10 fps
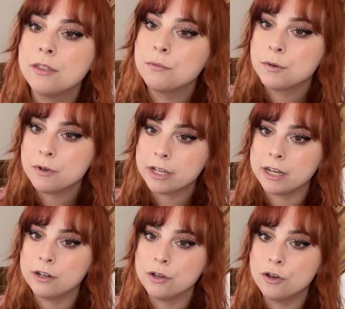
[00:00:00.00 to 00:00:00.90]
the woodwork in
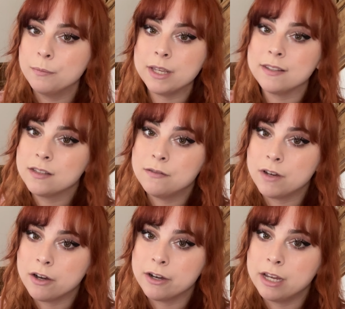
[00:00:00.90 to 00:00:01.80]
our home isn't
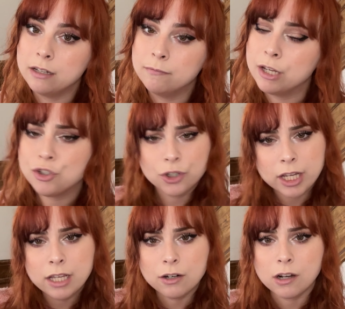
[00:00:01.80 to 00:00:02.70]
very
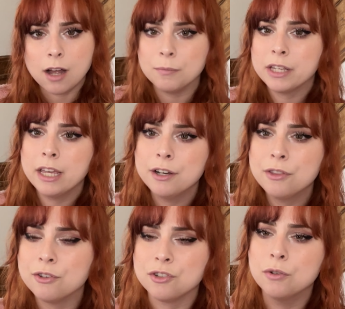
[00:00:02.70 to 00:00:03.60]
intricate or complicated.
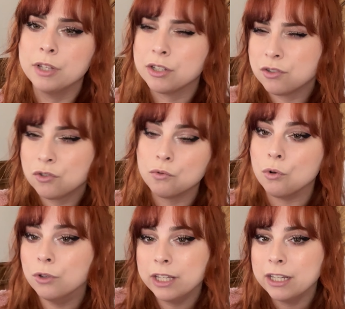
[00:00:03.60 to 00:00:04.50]
There's no like
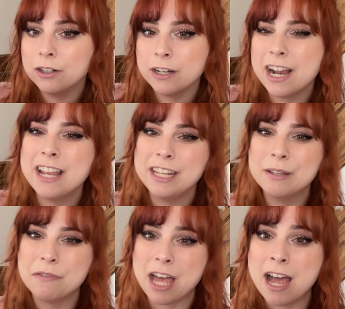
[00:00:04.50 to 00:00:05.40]
scrolling or any
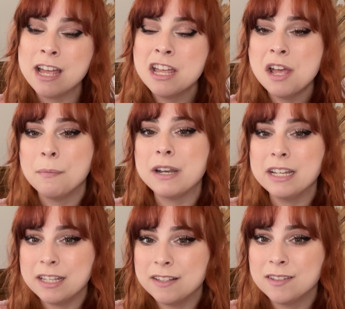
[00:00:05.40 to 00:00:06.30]
of that, but
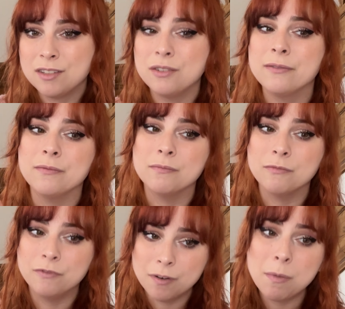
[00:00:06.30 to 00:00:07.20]
it is still
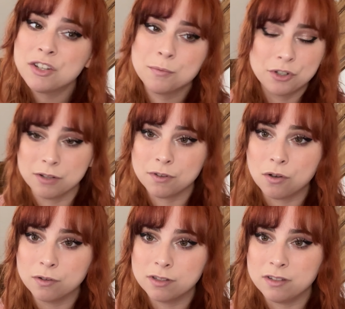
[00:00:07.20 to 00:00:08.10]
much more
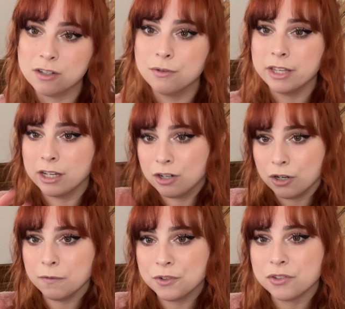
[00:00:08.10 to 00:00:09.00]
difficult to deal with like a
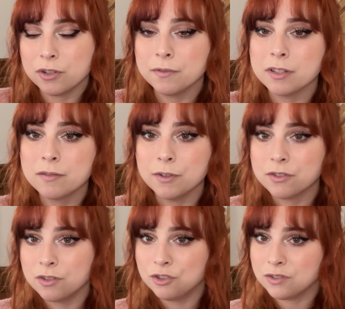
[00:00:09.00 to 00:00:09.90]
curved surface
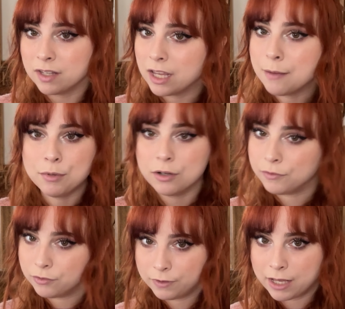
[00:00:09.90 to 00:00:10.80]
versus just like a
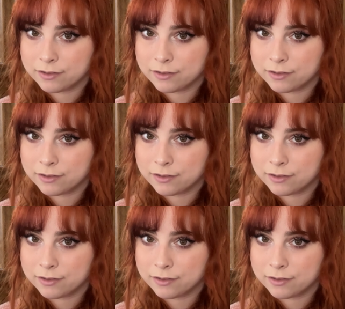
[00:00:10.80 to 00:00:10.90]
beautiful flat